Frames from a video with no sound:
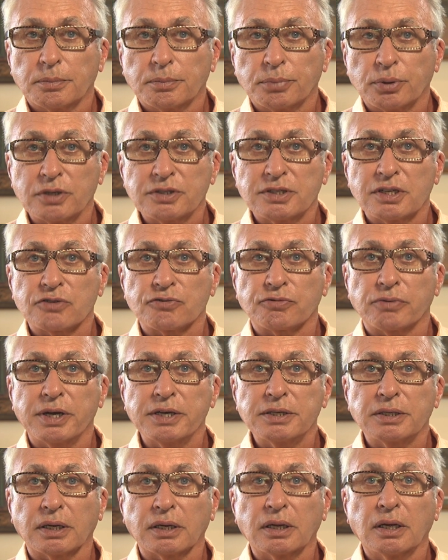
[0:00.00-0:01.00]
Process
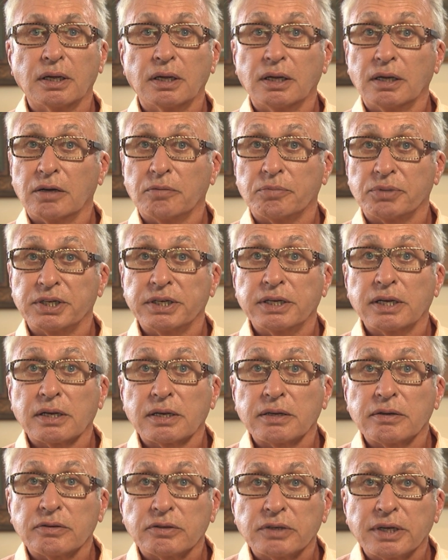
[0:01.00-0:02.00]
writing,
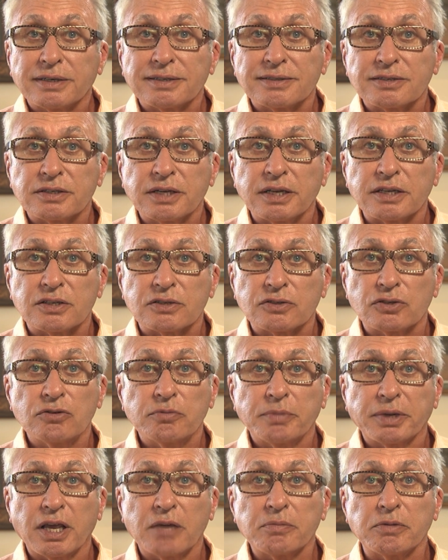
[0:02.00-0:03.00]
particularly in the United States,
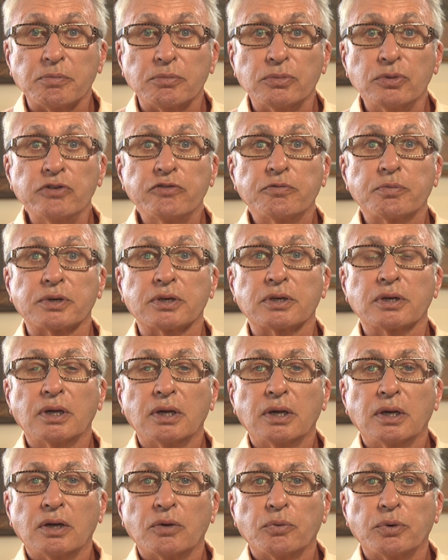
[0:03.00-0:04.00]
soon became a movement,
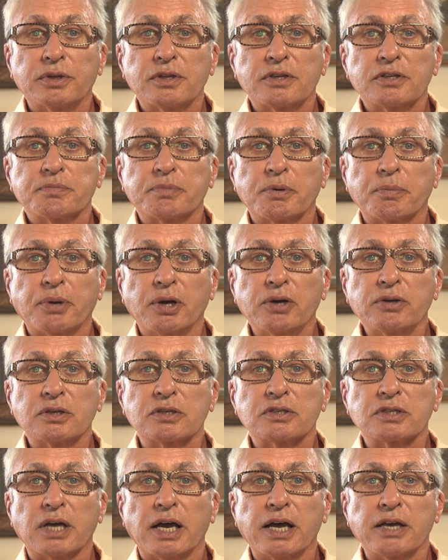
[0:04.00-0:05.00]
with its
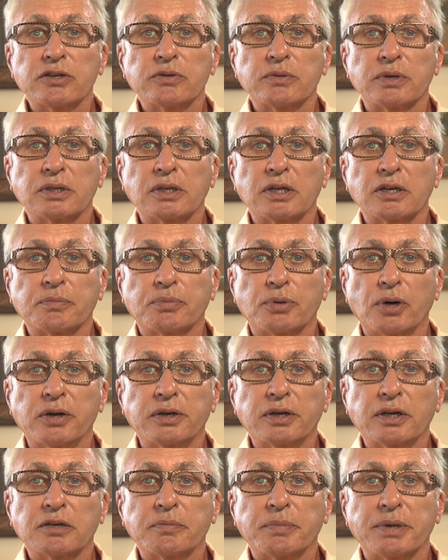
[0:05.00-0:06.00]
proponents arguing that
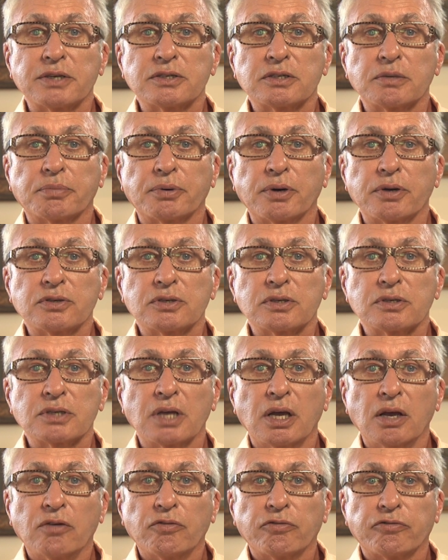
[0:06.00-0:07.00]
product-based approaches
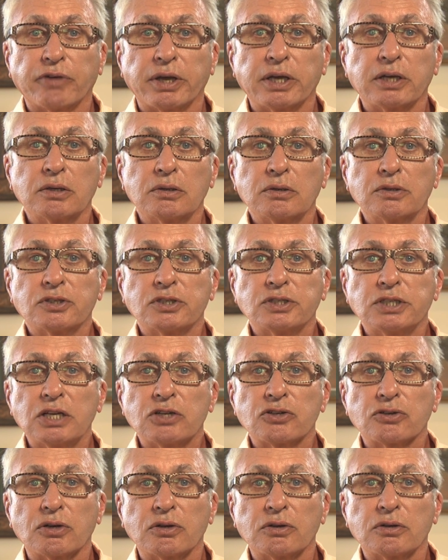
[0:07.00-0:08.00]
failed to
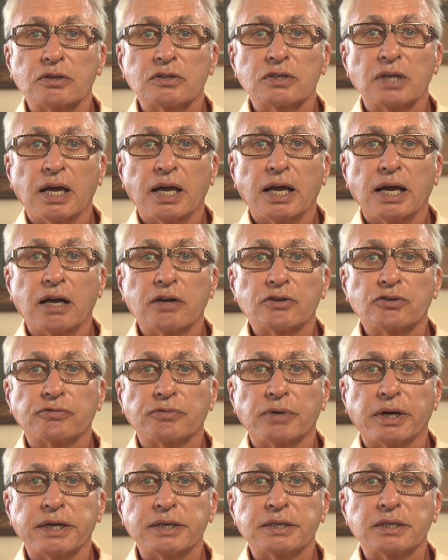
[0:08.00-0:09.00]
teach learners how to
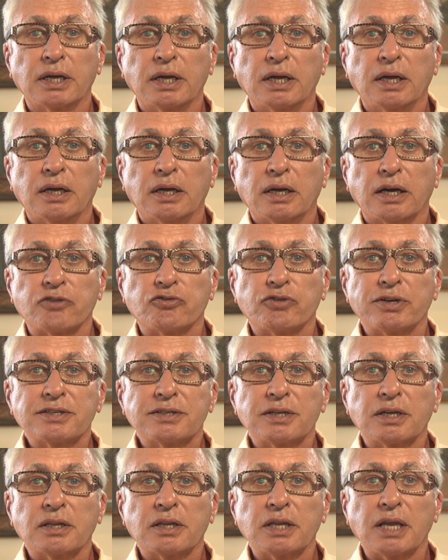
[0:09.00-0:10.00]
write,
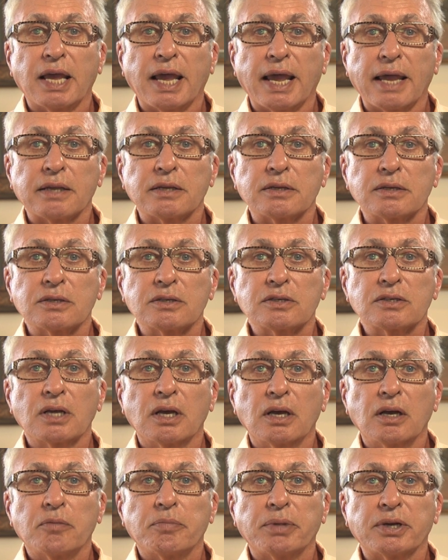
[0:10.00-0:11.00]
addressing the ends
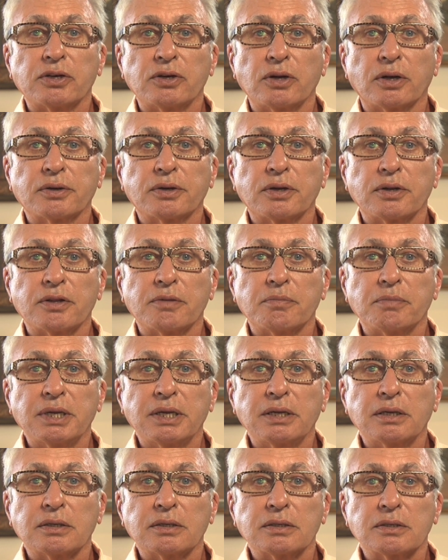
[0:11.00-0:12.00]
but not the
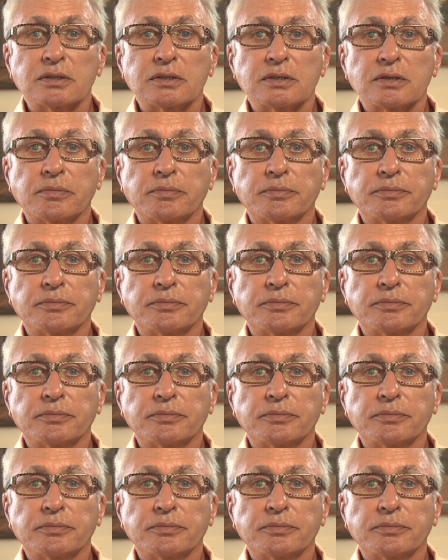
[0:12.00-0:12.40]
means.